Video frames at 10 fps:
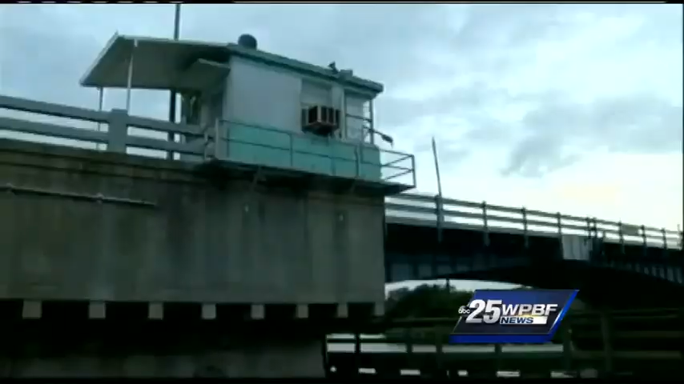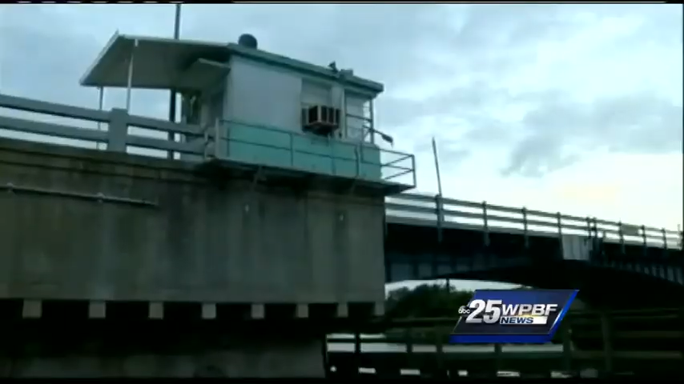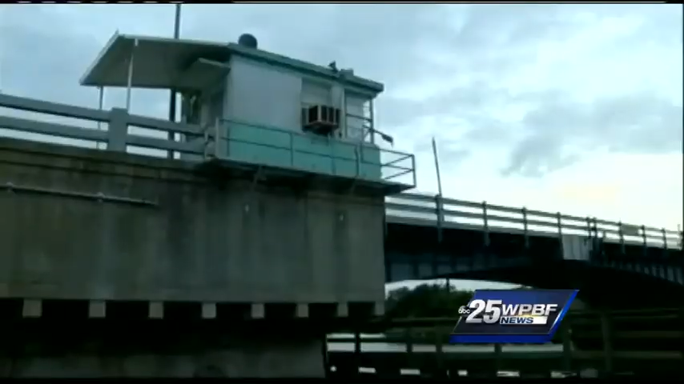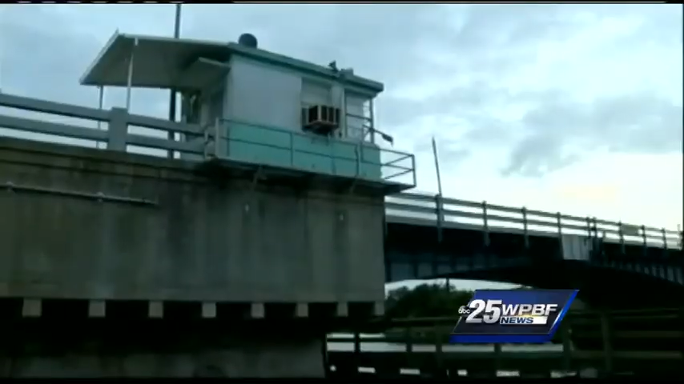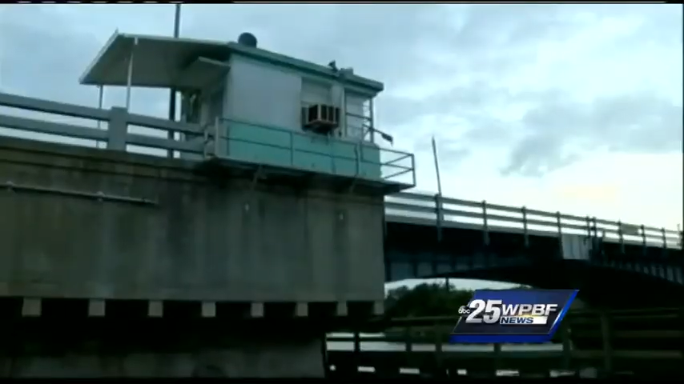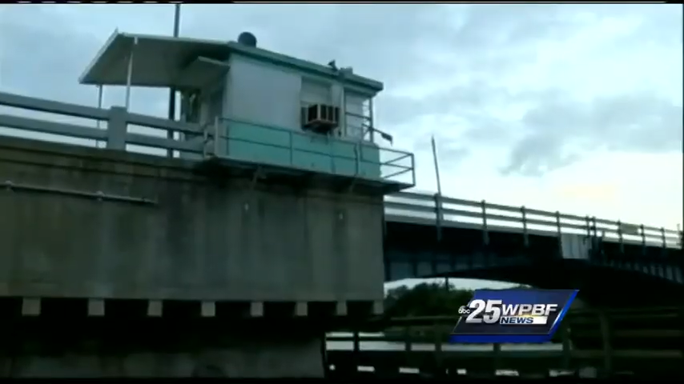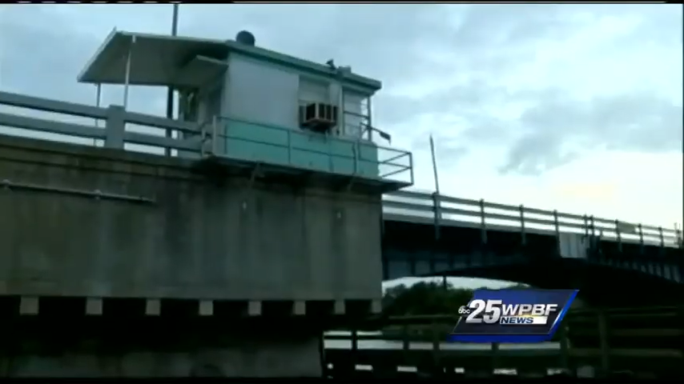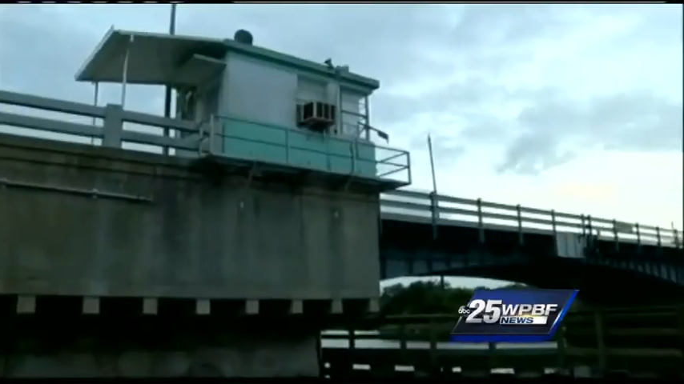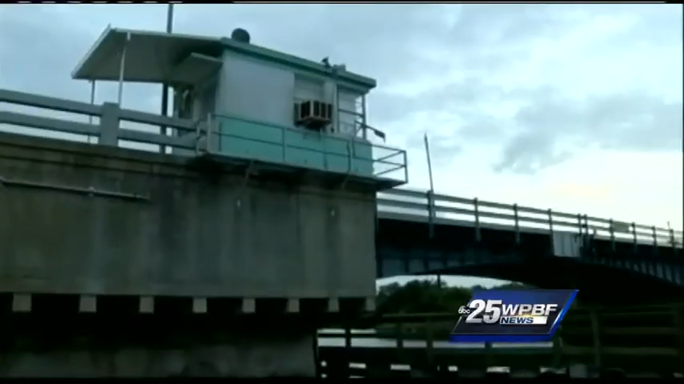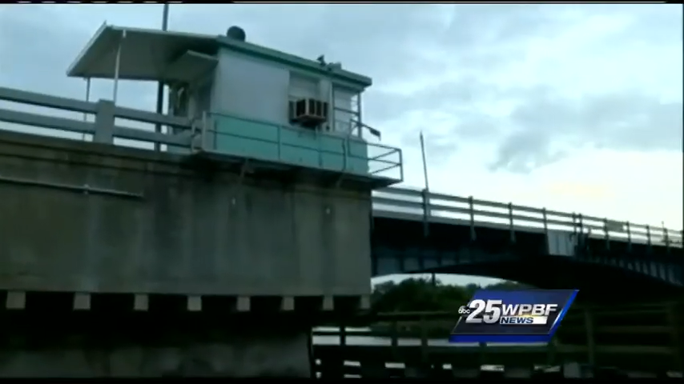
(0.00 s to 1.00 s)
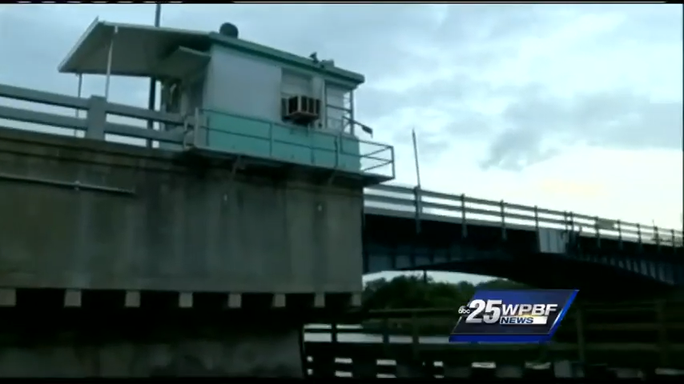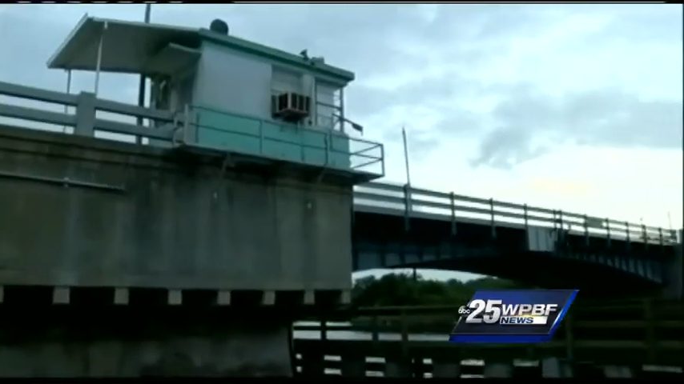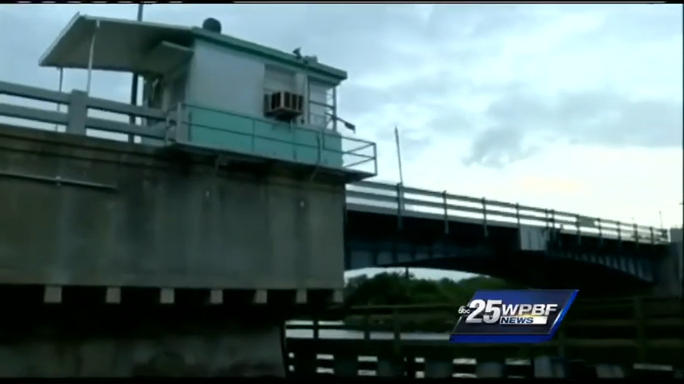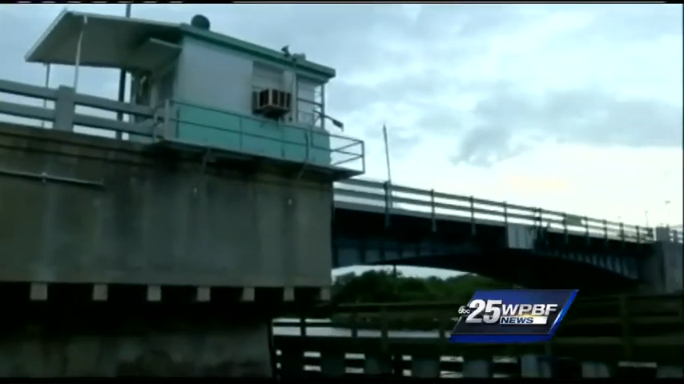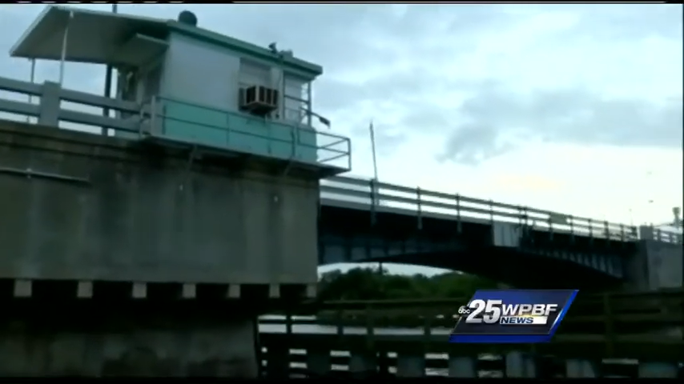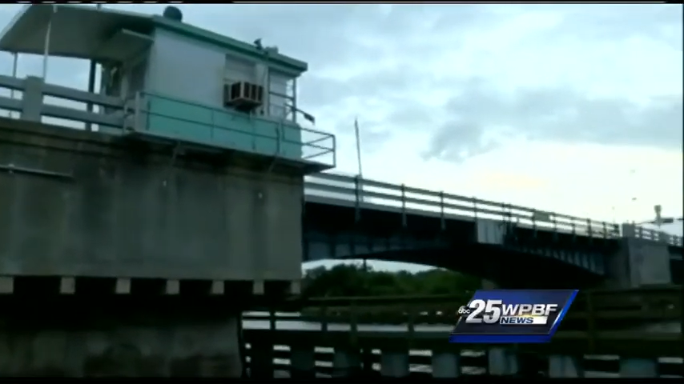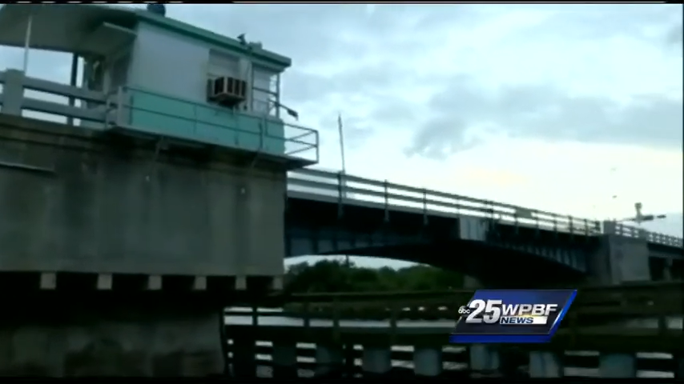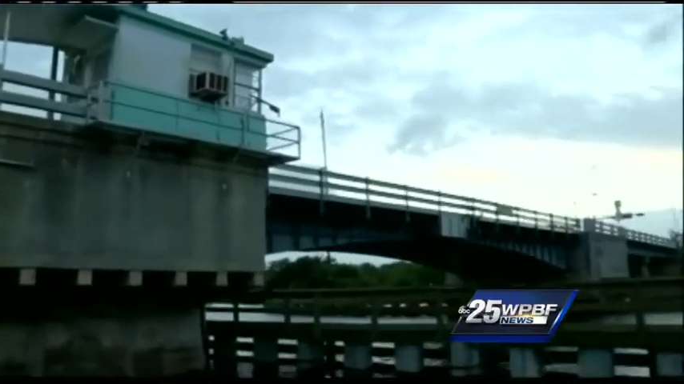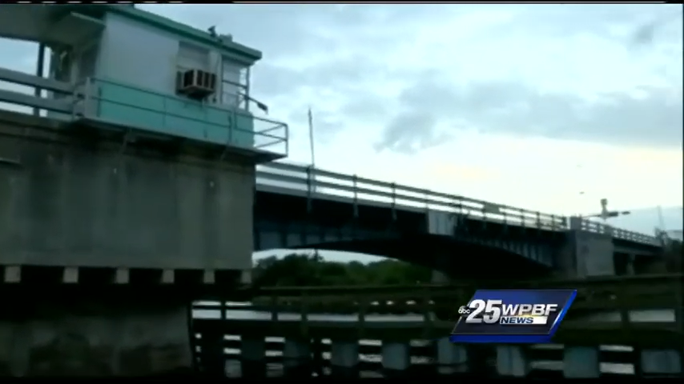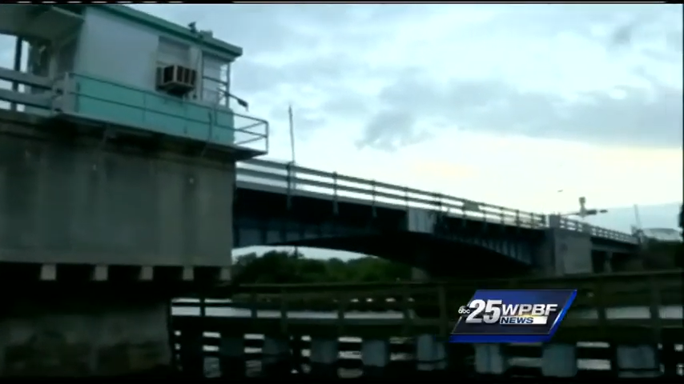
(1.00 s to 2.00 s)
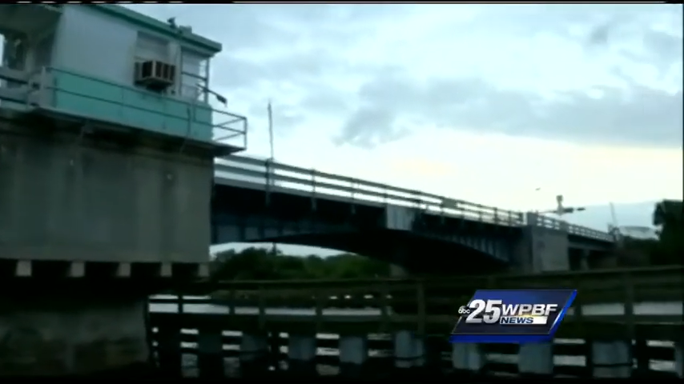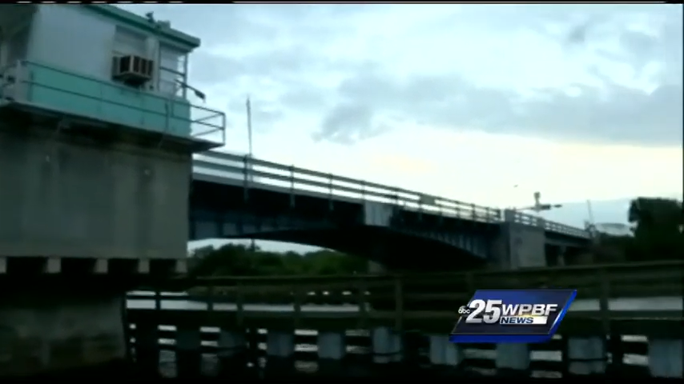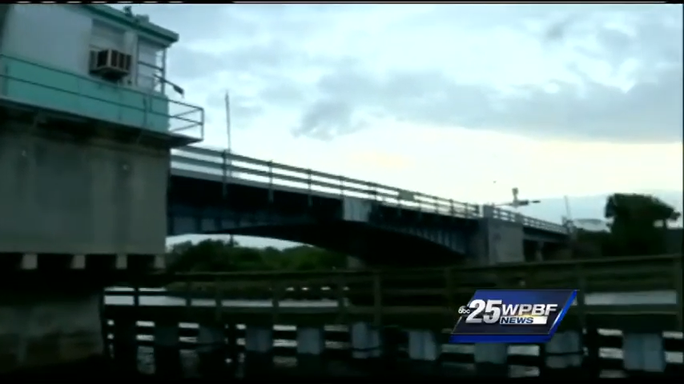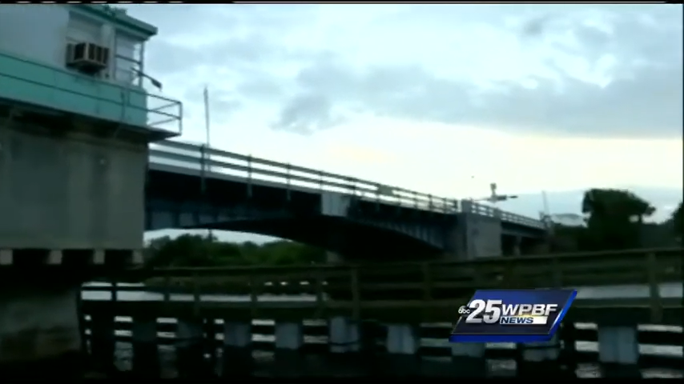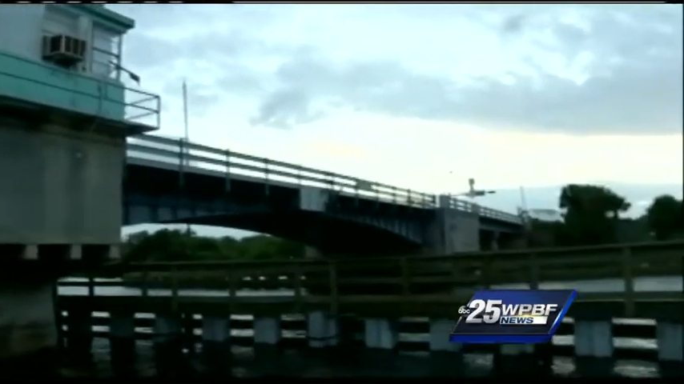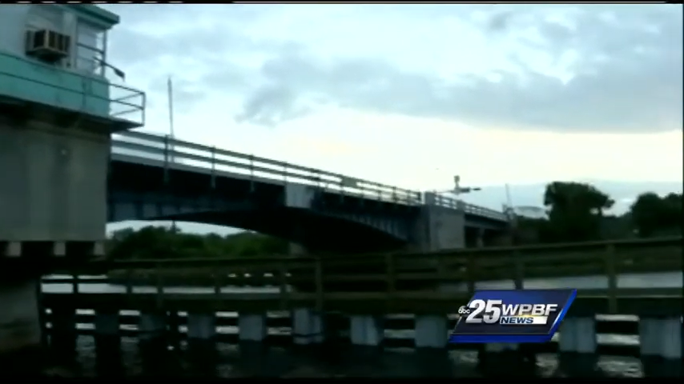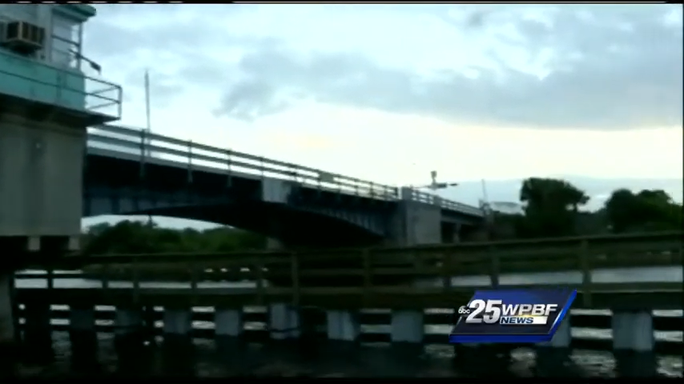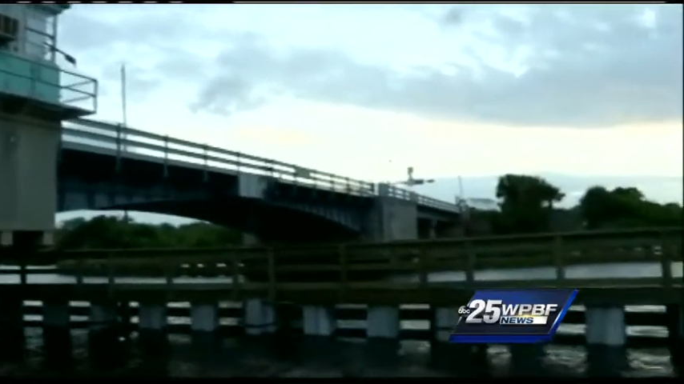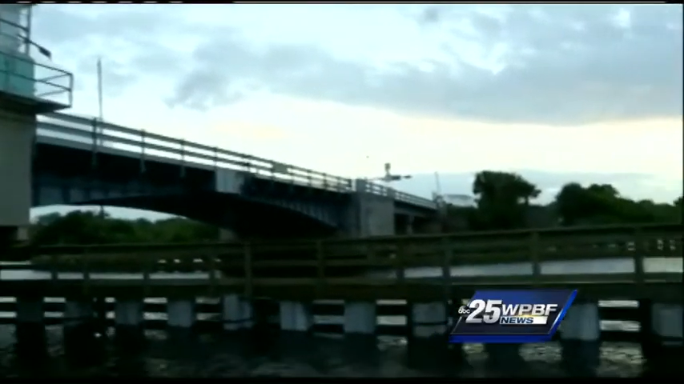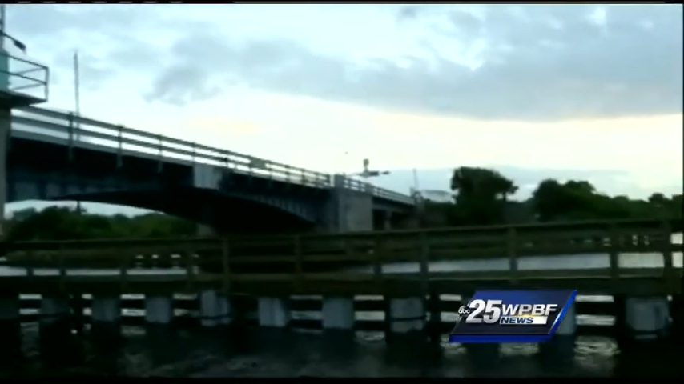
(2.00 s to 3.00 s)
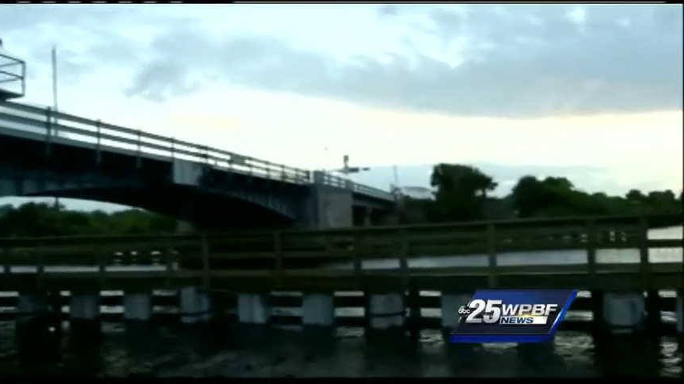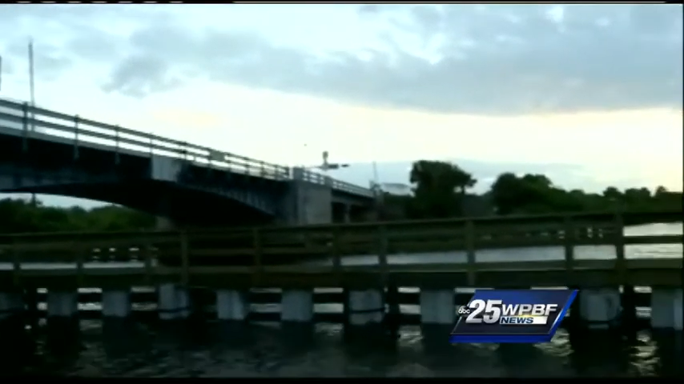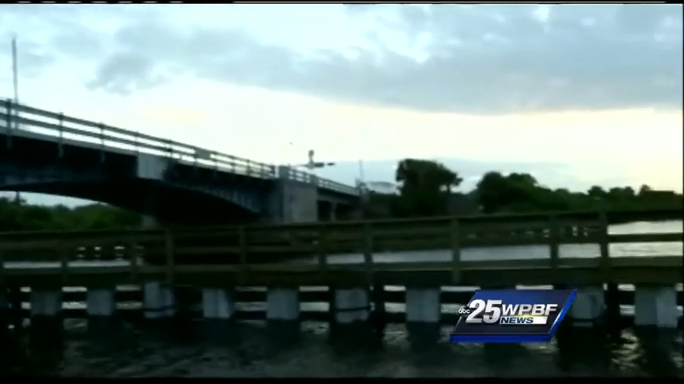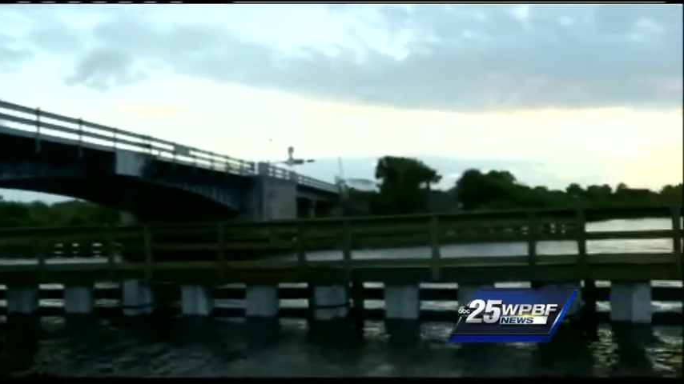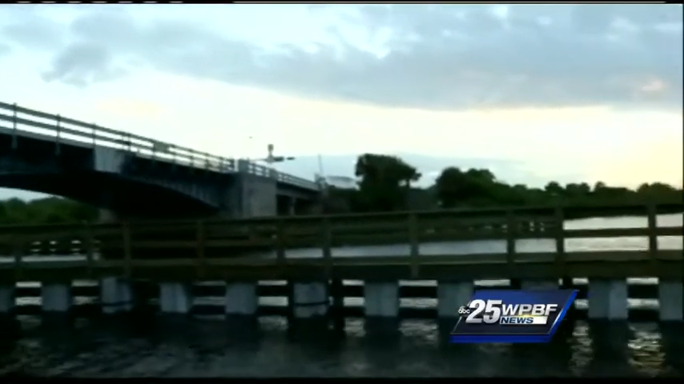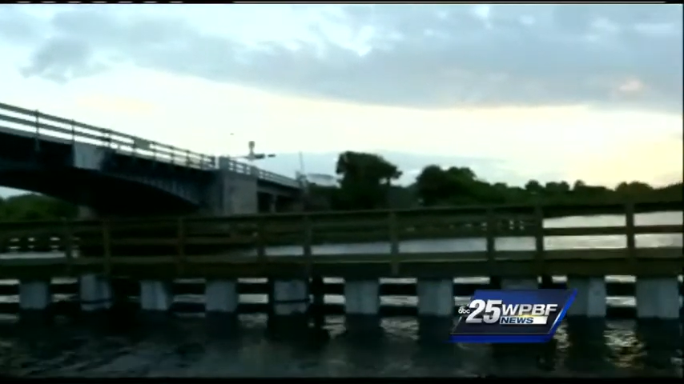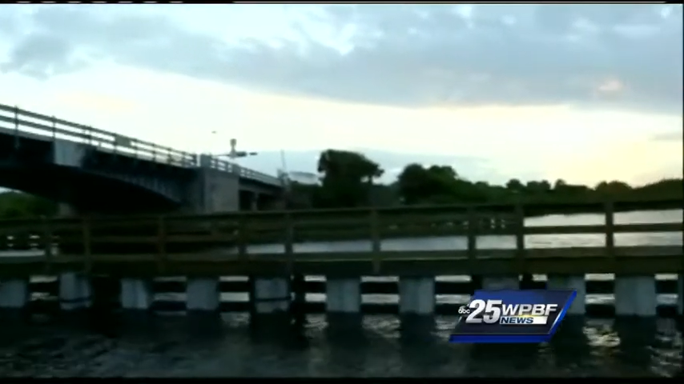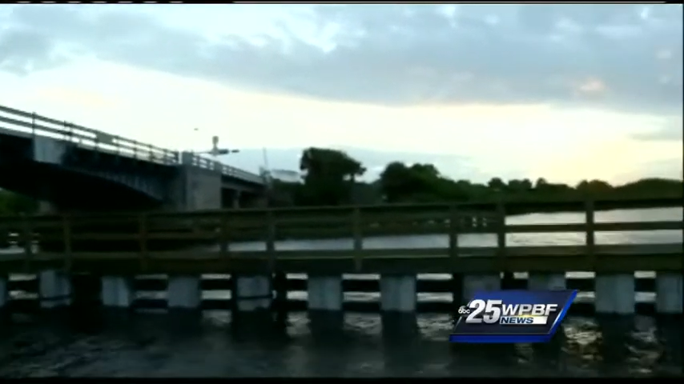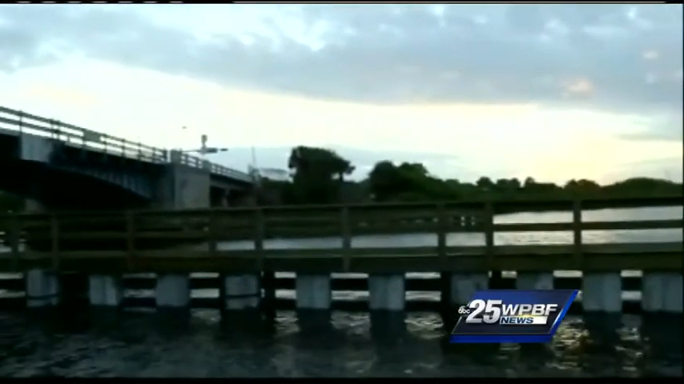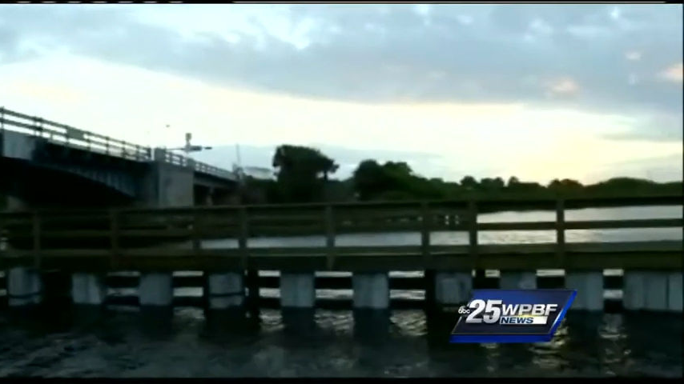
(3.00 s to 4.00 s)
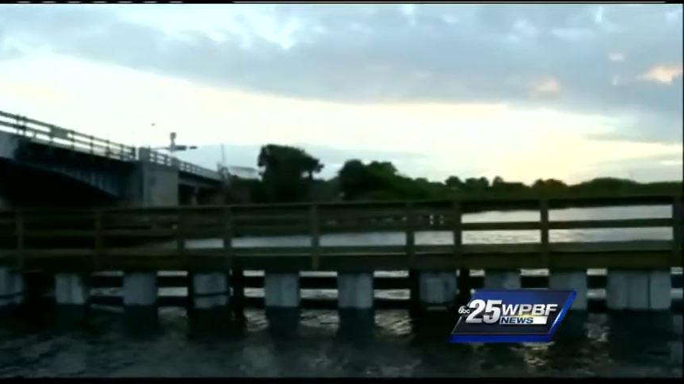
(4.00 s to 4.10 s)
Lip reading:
Nobody's mouth can be seen.